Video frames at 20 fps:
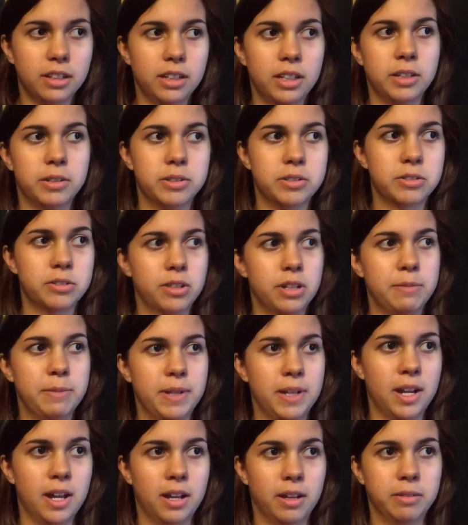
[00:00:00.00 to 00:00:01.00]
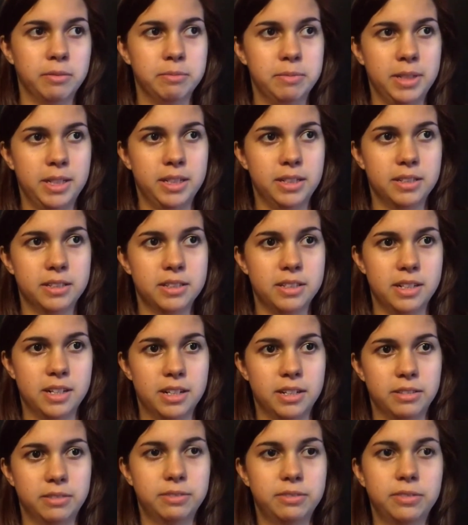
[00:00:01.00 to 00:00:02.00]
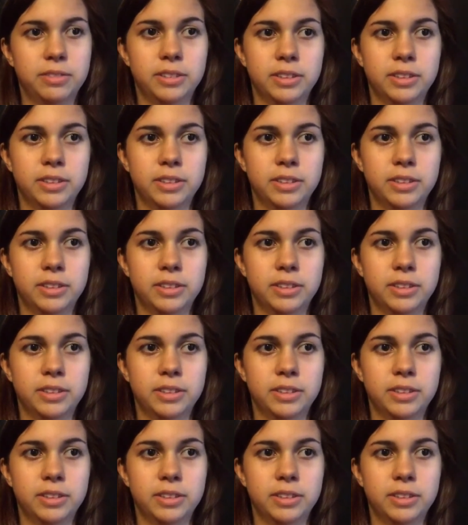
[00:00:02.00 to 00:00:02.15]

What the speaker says: He was screaming, "Help me," and stuff.